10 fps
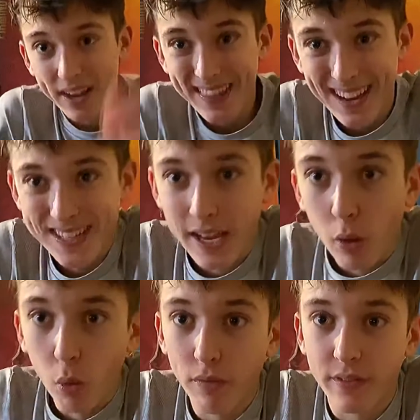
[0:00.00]
that's it
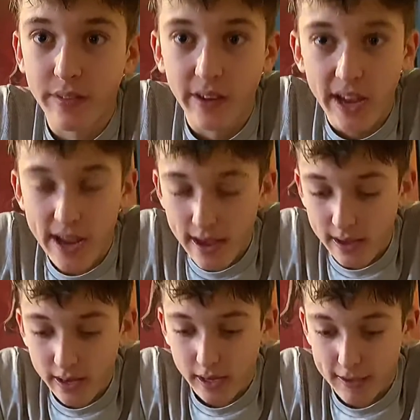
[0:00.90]
all for today.
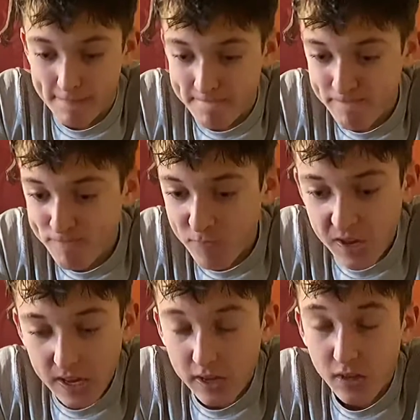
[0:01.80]
Um,
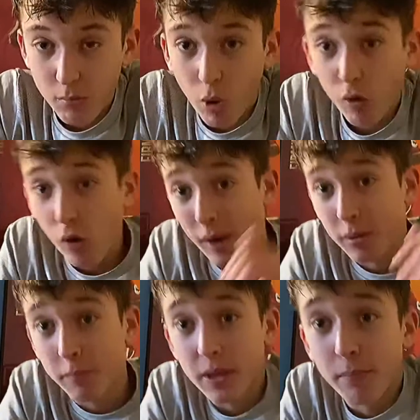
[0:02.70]
tomorrow I'm
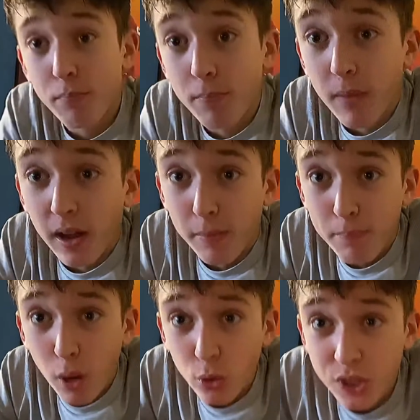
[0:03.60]
going to be uh,
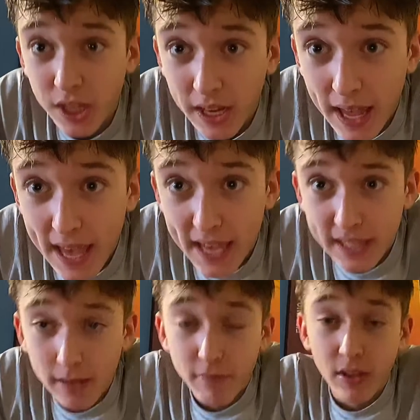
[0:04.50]
posting a
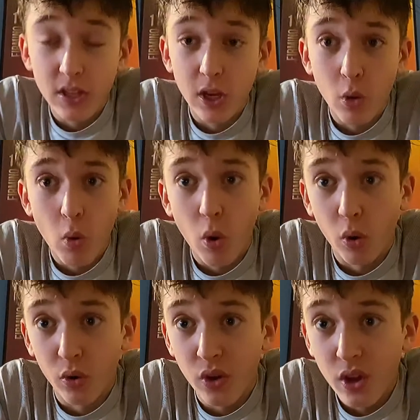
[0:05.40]
video
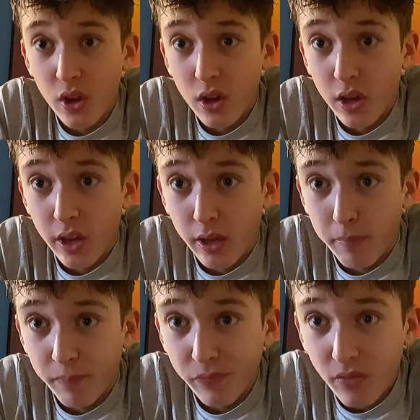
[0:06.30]
on Um,
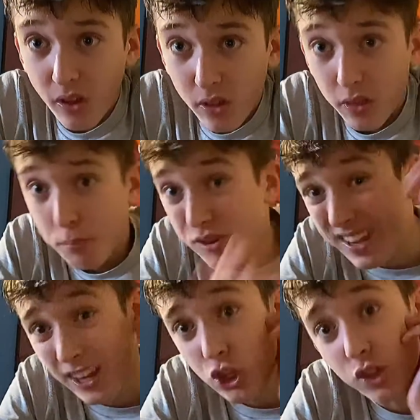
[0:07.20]
the
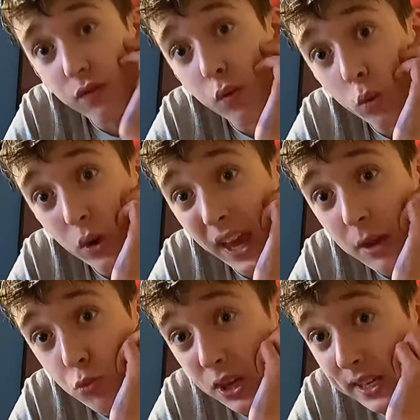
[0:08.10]
predictions for game
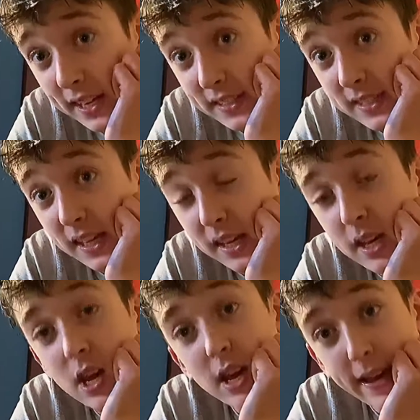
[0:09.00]
week nineteen,
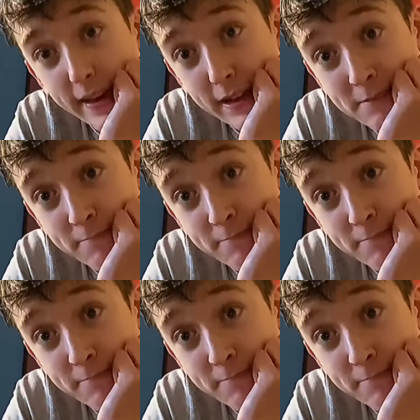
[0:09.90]
um,